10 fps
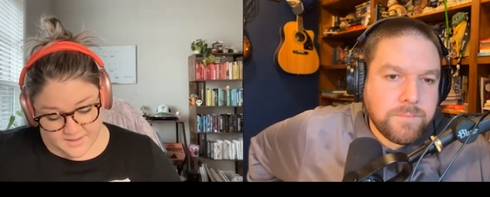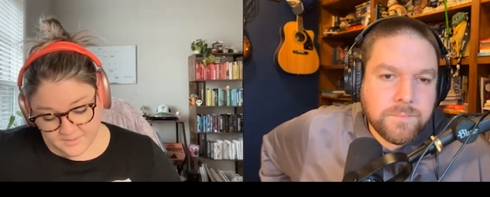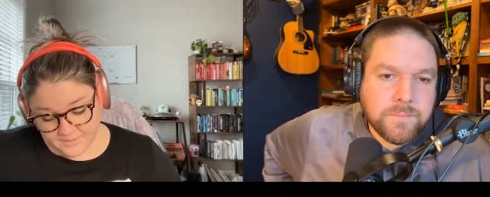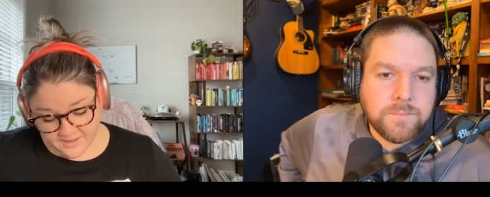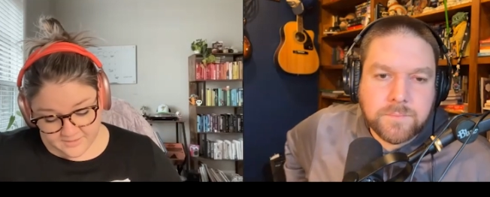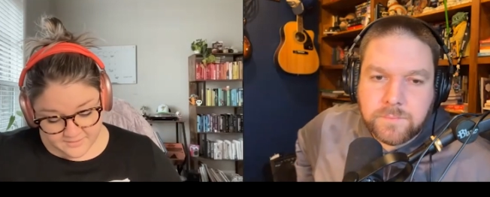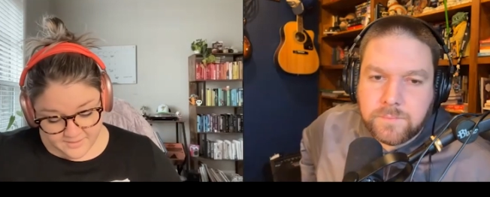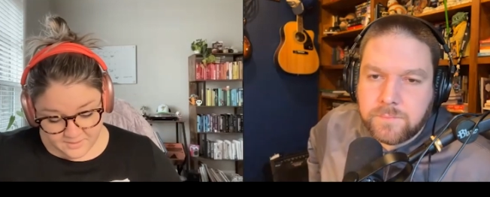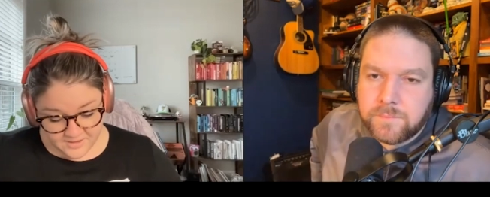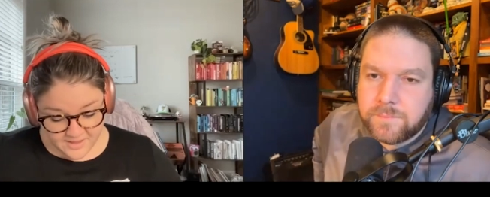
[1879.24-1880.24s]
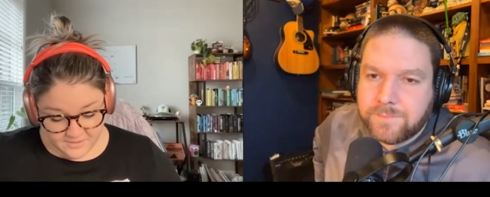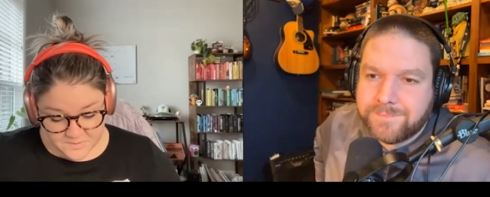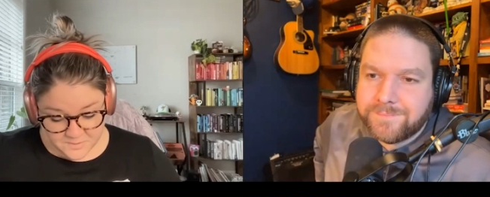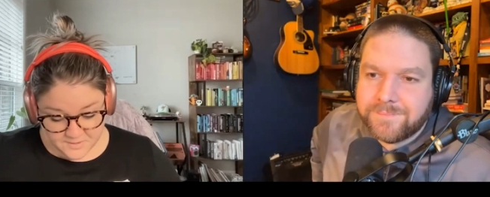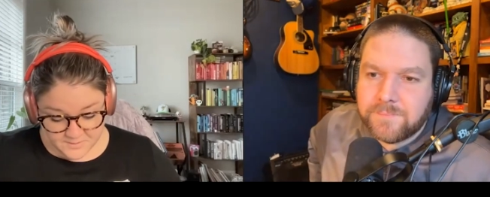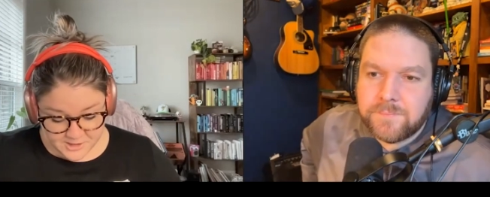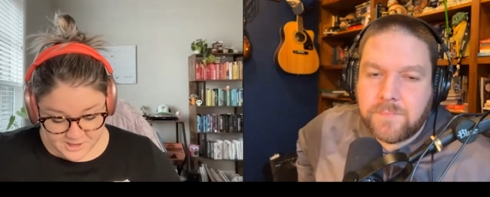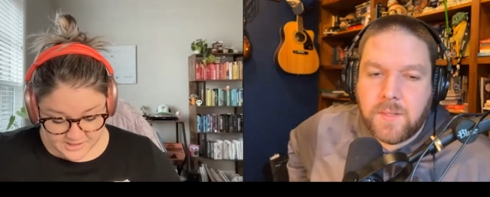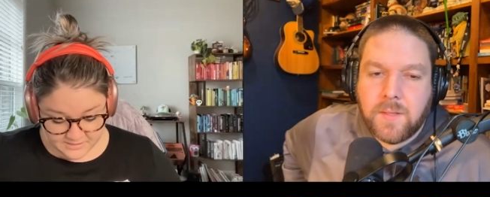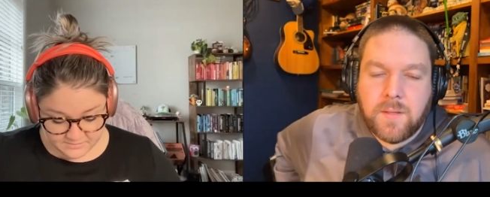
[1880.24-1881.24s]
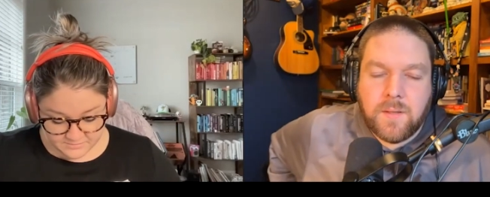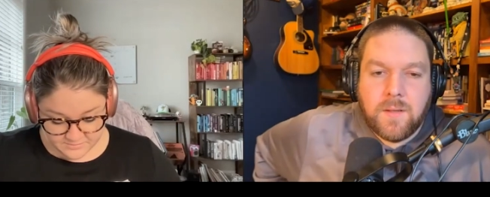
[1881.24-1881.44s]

Speaker 1: anyway, I mean that was pretty much it